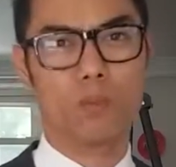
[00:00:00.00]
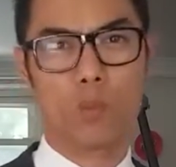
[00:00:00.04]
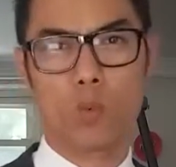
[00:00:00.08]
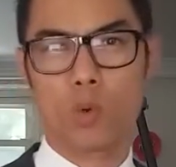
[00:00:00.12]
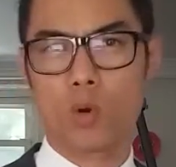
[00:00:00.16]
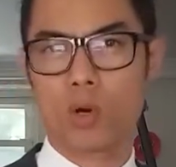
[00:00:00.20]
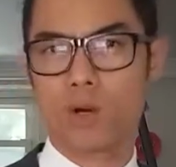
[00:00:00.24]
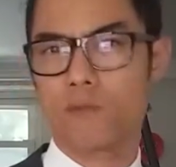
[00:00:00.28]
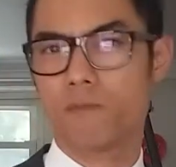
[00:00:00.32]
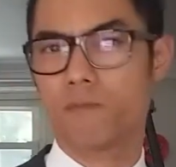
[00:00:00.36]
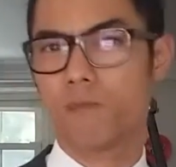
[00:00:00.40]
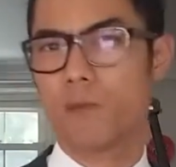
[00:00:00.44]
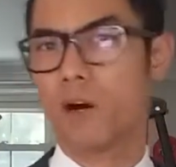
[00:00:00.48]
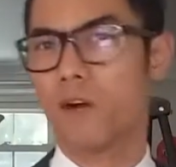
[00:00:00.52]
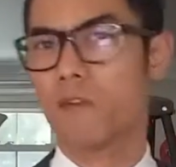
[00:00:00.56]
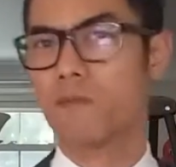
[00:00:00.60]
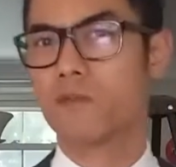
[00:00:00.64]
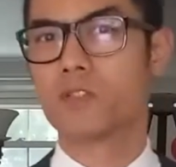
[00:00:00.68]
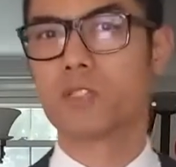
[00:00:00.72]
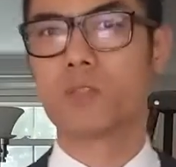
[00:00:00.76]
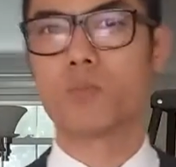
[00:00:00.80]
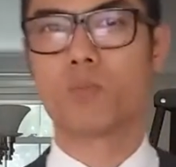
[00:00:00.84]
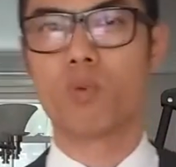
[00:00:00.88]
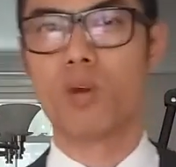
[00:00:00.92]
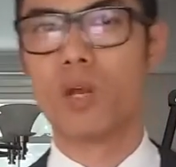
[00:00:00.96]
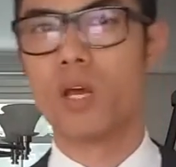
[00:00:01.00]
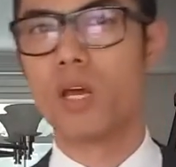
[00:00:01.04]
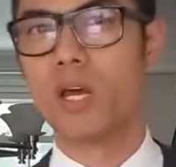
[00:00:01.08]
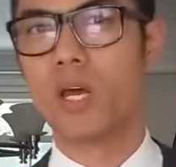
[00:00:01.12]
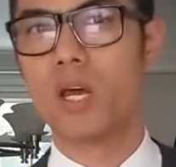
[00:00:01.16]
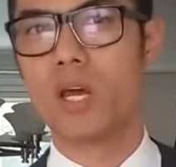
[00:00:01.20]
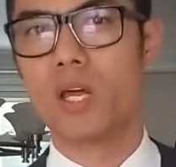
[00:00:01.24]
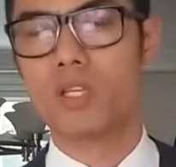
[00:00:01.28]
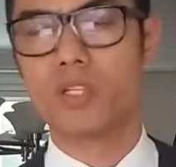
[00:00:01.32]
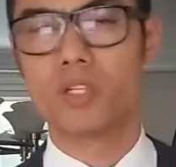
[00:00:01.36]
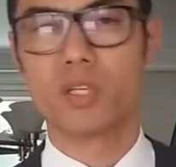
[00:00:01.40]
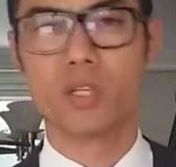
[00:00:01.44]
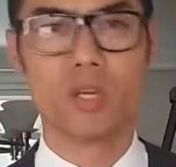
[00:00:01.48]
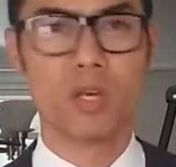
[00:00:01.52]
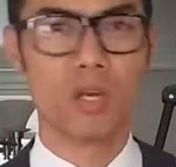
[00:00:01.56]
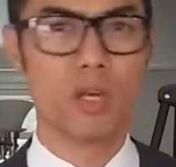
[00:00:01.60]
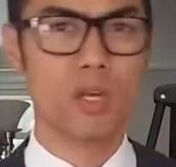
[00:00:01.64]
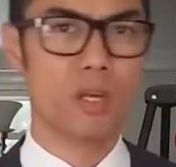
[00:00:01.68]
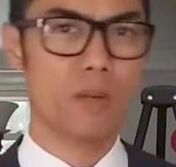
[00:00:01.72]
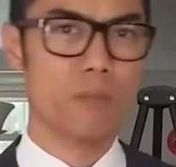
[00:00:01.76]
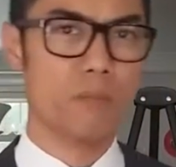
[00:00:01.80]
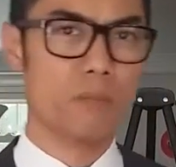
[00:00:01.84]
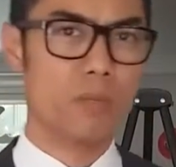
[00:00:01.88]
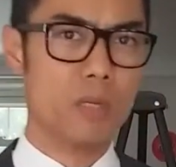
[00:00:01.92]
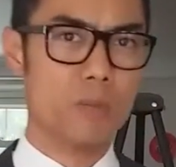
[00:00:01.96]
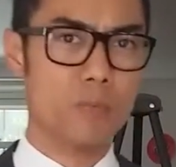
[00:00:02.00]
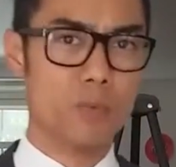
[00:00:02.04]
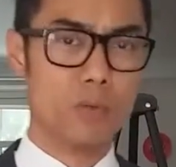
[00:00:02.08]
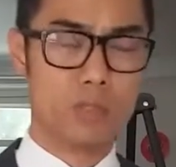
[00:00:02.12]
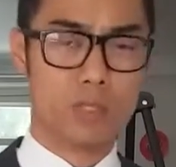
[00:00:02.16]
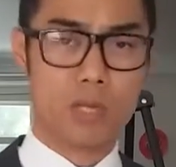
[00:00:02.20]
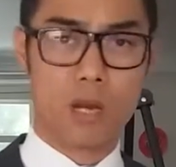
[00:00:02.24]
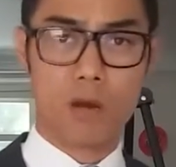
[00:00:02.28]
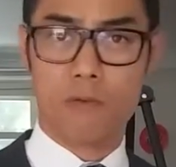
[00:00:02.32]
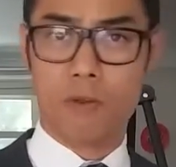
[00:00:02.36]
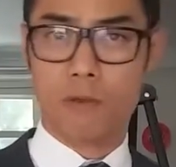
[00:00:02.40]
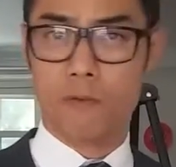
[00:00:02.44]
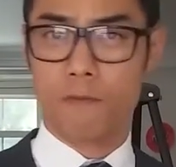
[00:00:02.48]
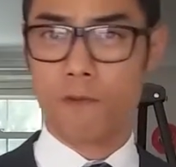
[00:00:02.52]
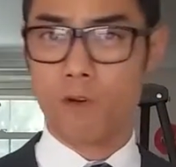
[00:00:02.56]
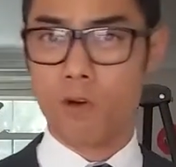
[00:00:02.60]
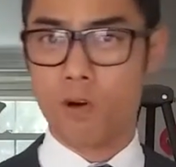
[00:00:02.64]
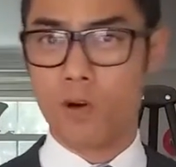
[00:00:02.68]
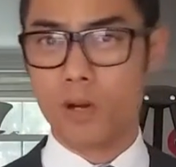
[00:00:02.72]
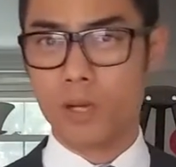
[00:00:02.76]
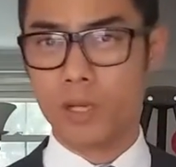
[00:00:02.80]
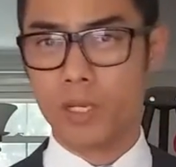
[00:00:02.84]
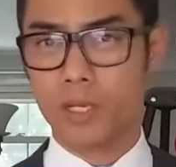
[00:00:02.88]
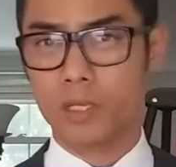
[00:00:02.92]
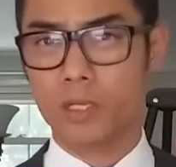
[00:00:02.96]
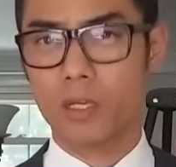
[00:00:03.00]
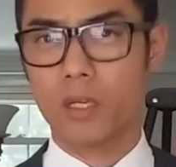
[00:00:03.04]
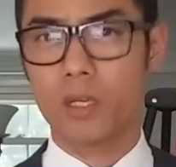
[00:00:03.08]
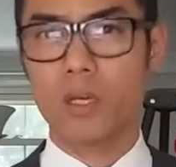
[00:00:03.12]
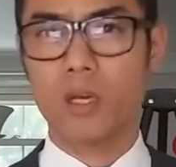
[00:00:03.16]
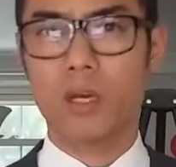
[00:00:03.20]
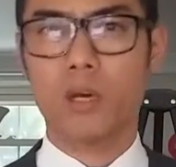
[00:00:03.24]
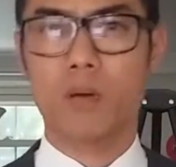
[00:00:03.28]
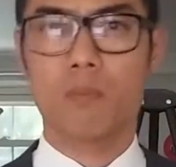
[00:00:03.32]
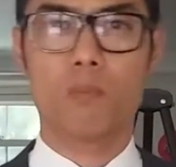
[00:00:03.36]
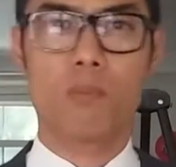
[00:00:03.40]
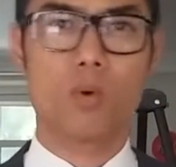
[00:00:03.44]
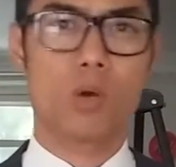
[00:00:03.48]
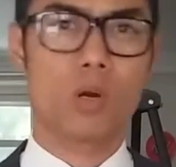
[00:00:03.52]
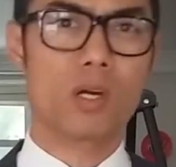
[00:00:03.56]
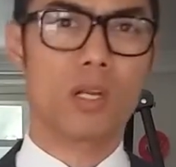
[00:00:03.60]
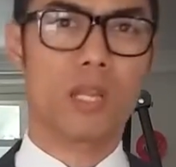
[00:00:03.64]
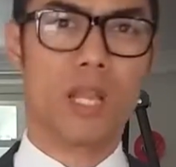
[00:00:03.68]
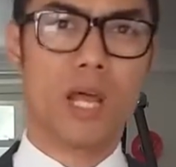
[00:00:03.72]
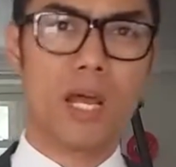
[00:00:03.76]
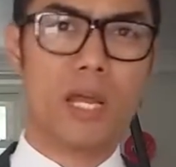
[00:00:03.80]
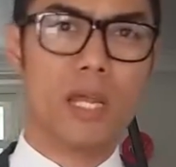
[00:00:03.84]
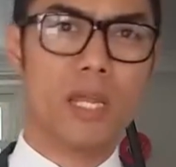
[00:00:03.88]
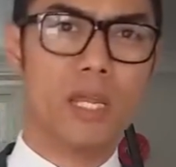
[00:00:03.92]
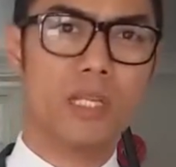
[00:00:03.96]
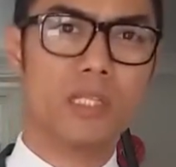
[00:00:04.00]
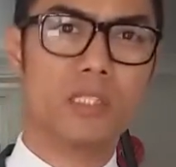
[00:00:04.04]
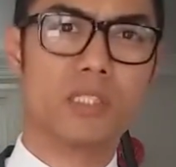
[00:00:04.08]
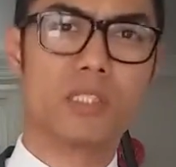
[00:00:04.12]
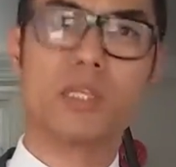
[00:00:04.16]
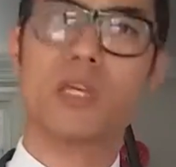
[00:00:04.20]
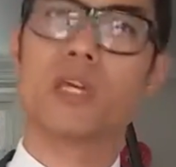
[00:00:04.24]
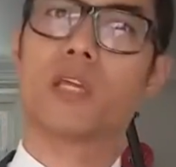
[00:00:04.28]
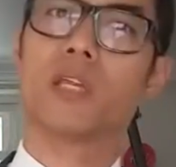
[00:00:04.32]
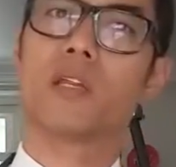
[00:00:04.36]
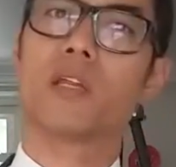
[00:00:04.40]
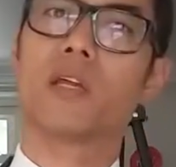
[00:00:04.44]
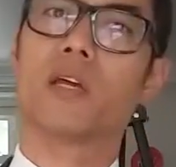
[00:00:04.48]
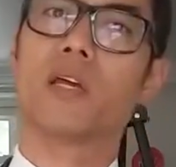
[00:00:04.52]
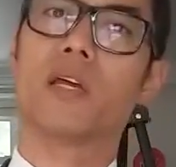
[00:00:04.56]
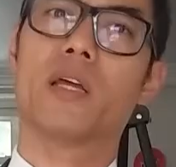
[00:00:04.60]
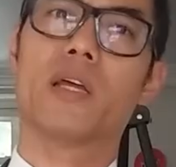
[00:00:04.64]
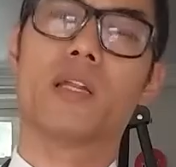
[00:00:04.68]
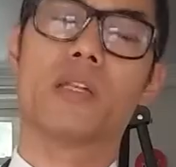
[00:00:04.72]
Word of mouth spreads, people start referring, more clients, and